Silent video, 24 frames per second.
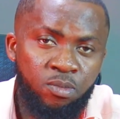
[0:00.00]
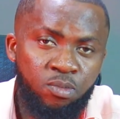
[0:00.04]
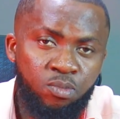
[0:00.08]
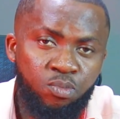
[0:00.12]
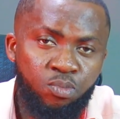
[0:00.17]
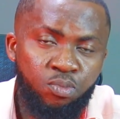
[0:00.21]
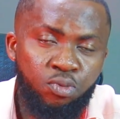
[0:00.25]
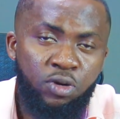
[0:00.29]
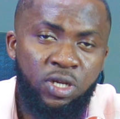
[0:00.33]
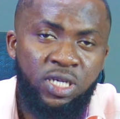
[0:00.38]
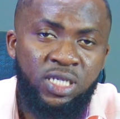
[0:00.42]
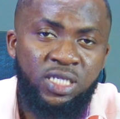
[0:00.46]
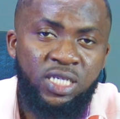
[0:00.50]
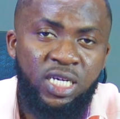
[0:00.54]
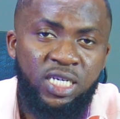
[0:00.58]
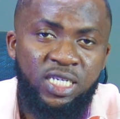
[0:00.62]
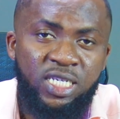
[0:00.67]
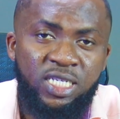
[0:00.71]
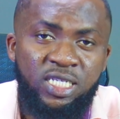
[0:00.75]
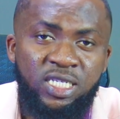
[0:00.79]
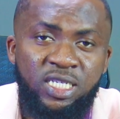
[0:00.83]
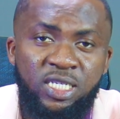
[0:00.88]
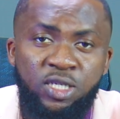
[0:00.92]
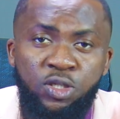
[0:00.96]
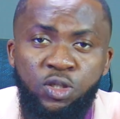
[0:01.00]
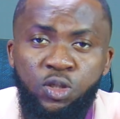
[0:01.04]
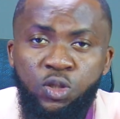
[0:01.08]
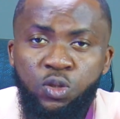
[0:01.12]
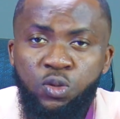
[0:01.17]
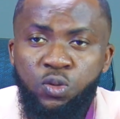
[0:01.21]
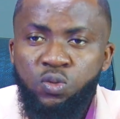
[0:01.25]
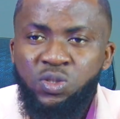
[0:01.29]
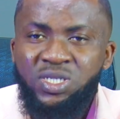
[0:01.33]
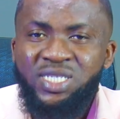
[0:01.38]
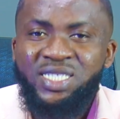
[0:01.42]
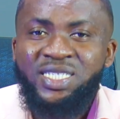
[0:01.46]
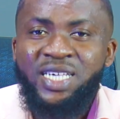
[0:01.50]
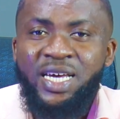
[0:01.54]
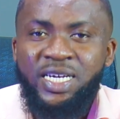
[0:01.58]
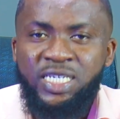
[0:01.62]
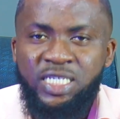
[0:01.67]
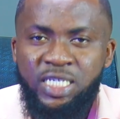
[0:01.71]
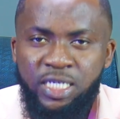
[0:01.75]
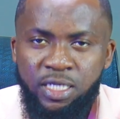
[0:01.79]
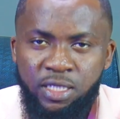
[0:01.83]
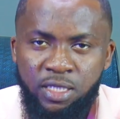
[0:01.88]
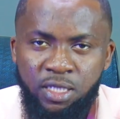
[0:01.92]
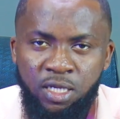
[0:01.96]
polling stations into
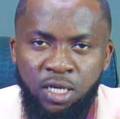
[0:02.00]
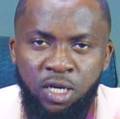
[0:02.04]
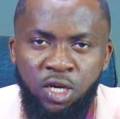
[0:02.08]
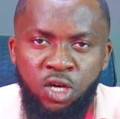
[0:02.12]
sections,